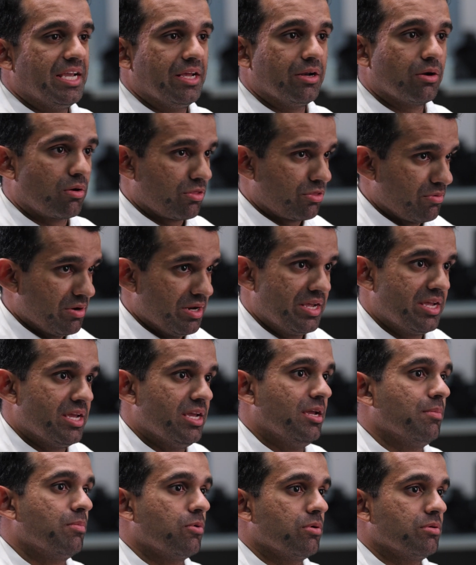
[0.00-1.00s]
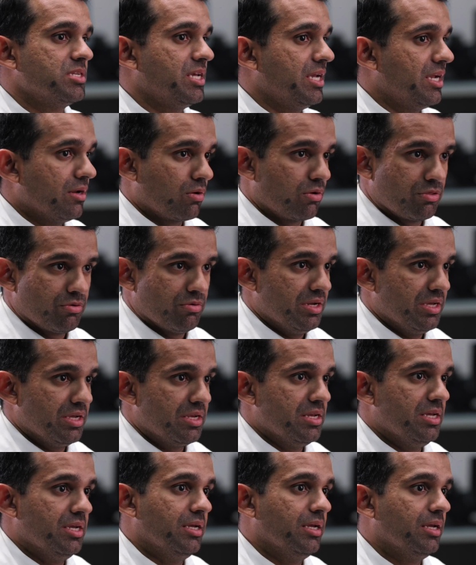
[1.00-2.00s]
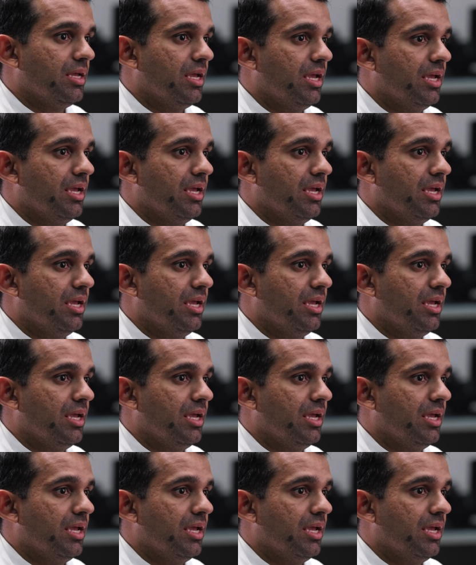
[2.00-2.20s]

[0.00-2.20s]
taking arthritic hip or taking arthritic knee,